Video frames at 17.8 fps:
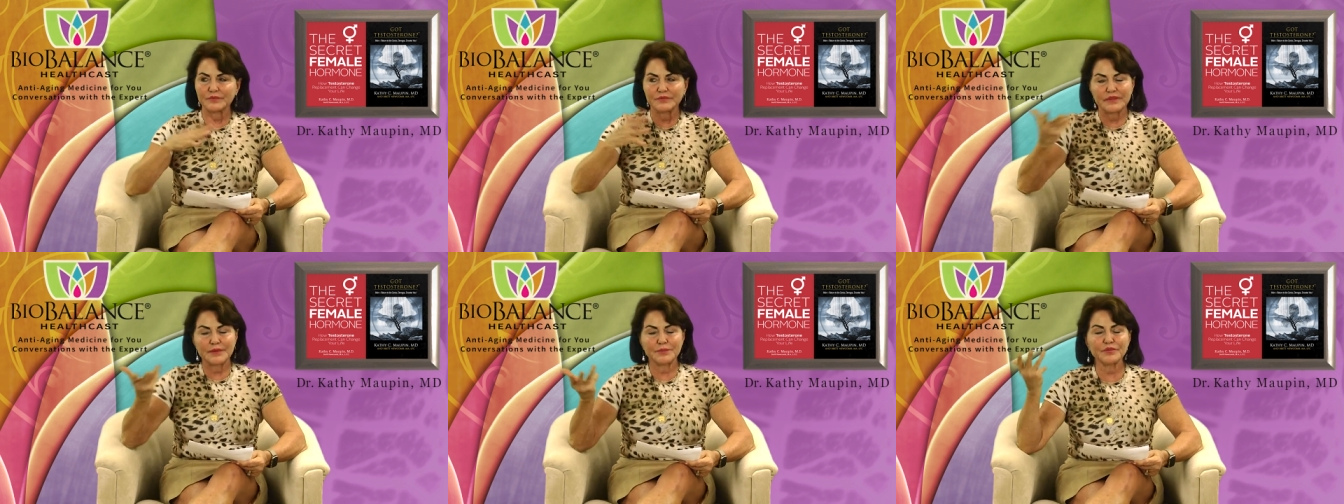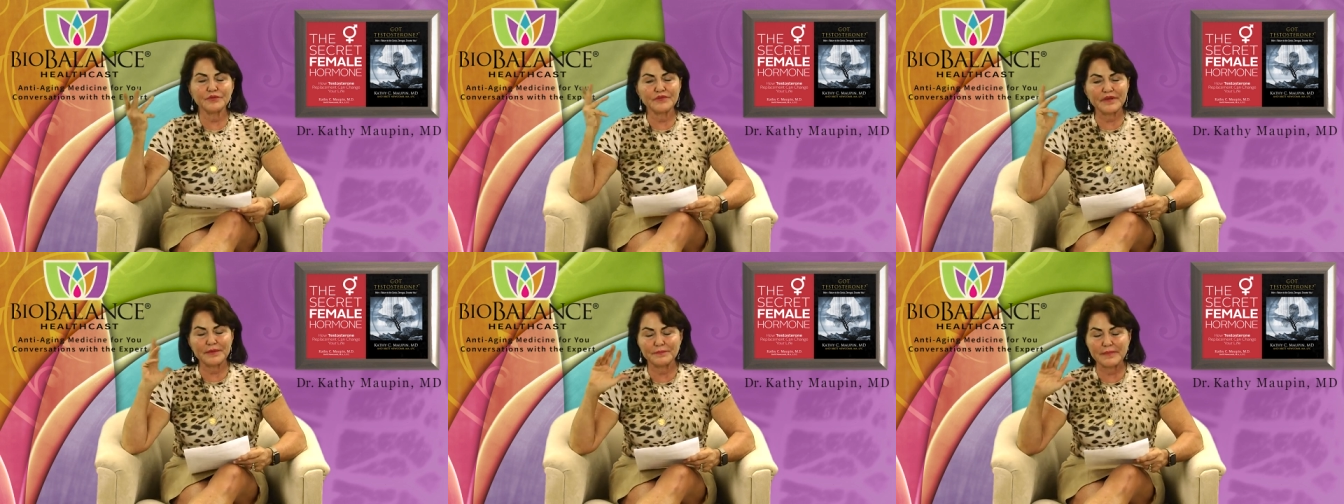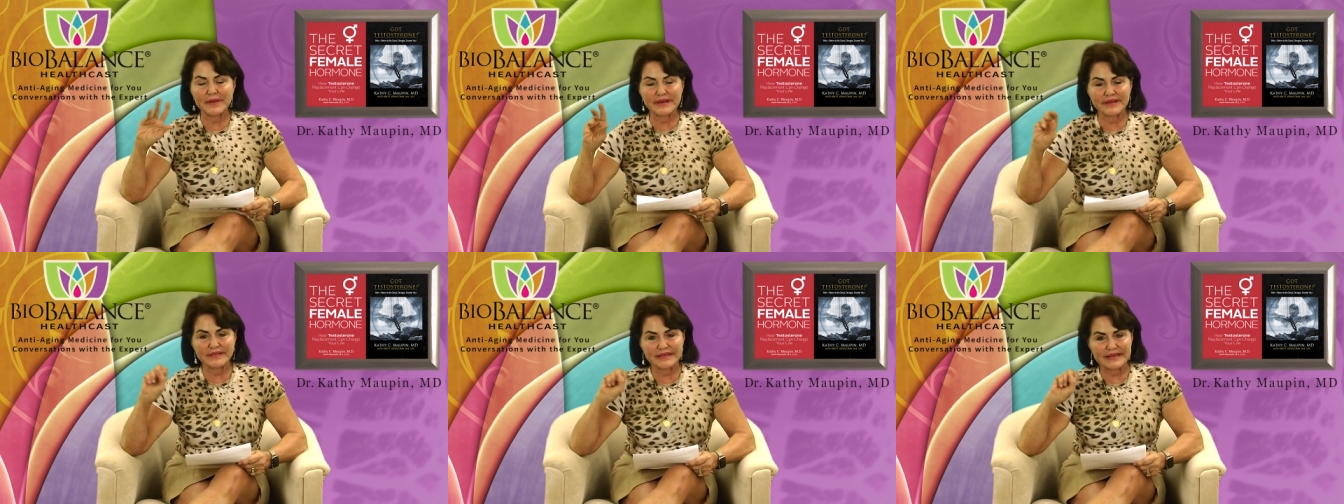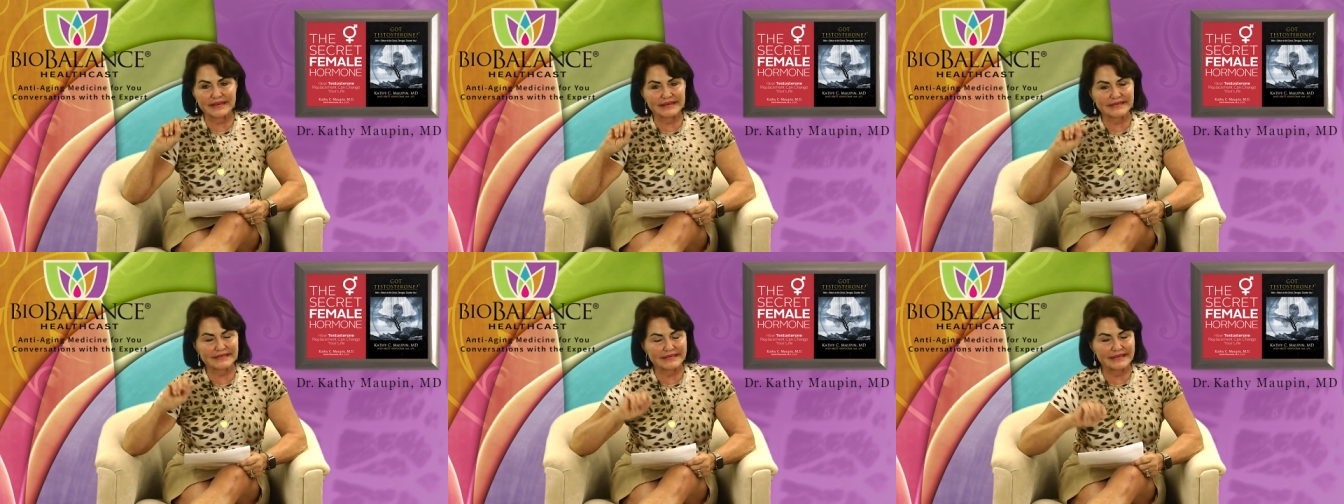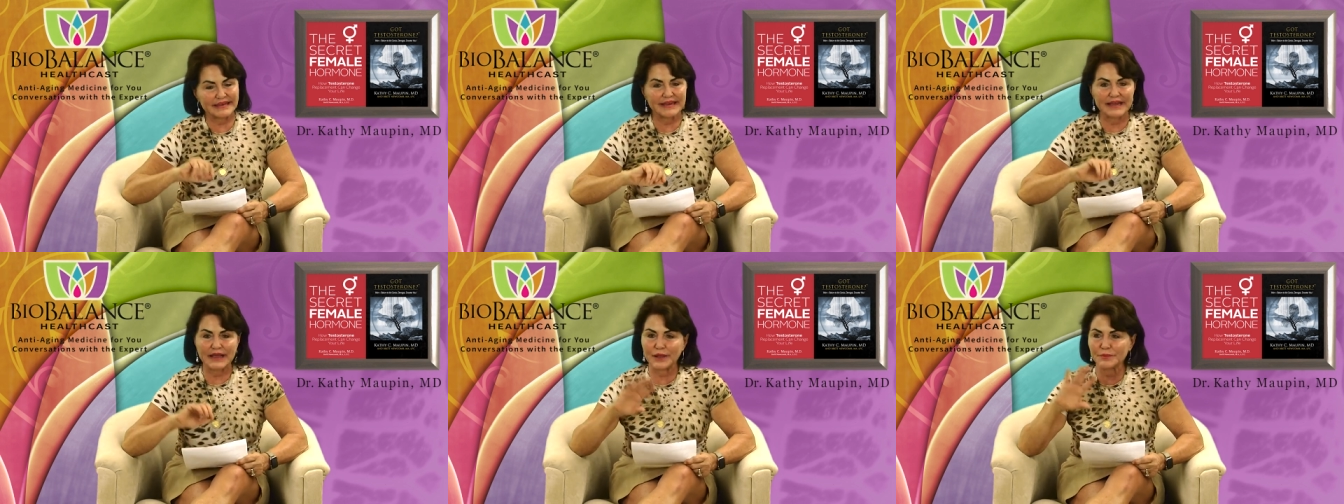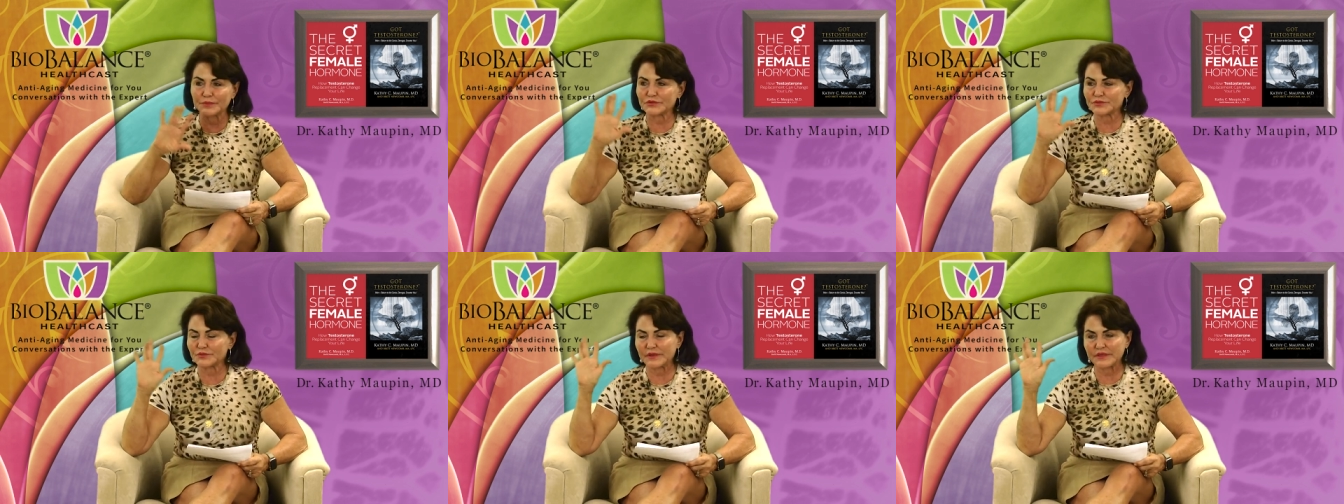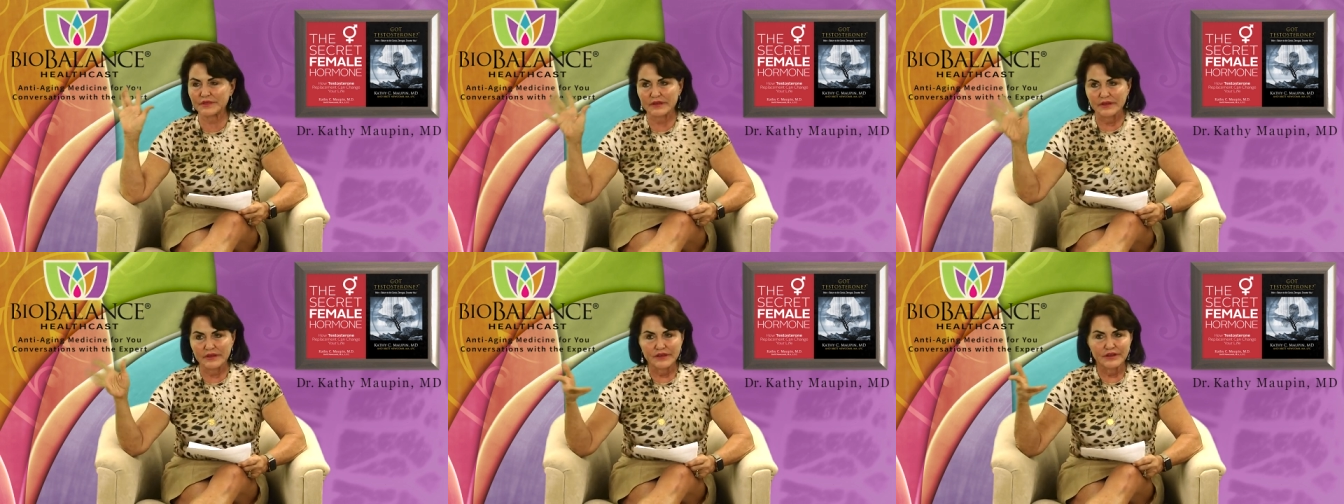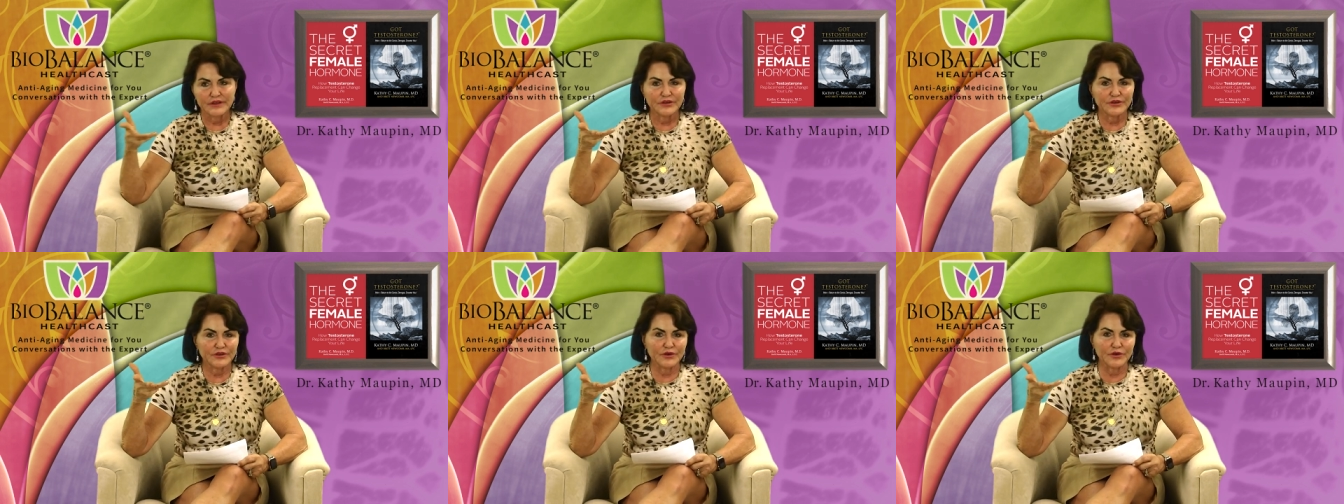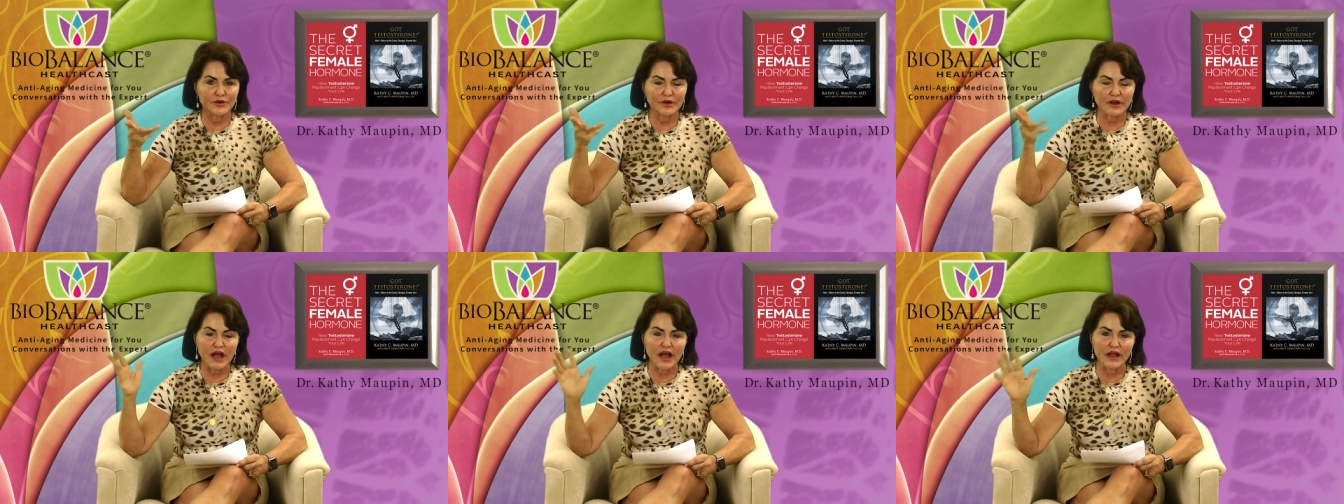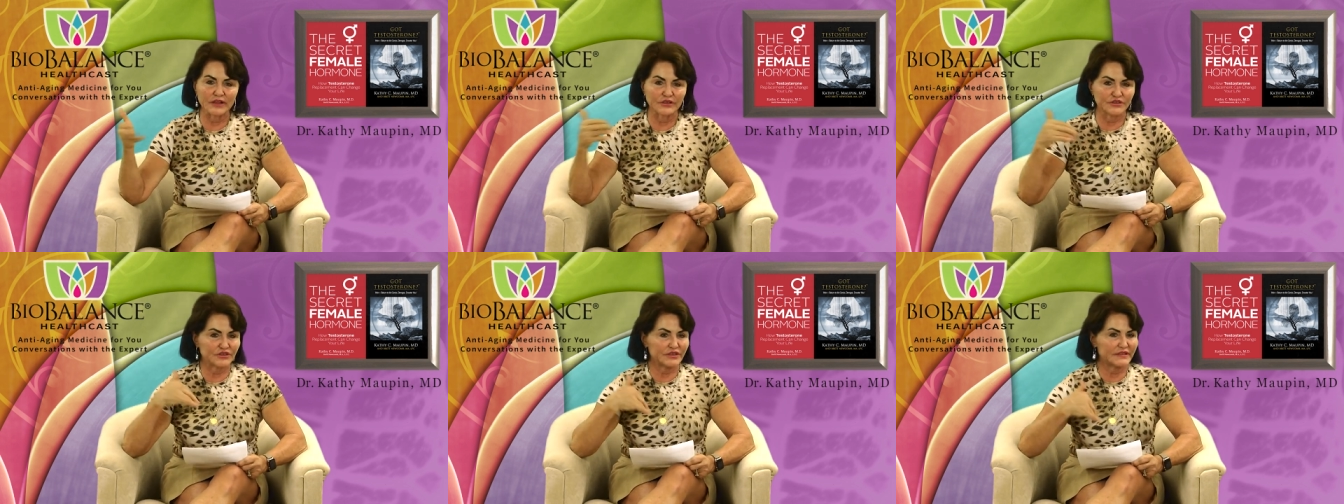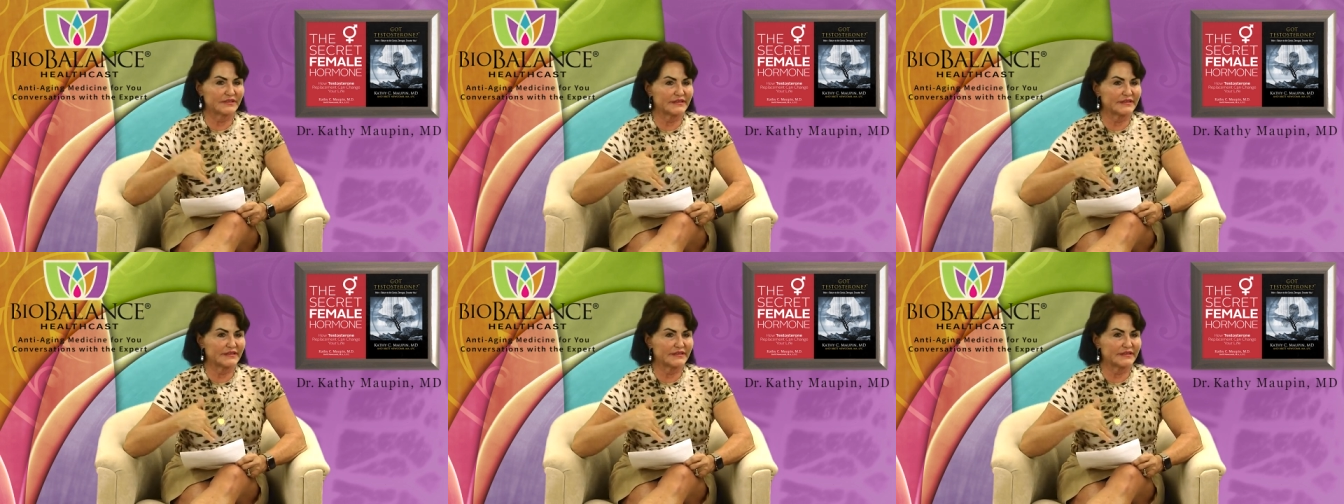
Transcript: they prevent many things. C helps with your collagen.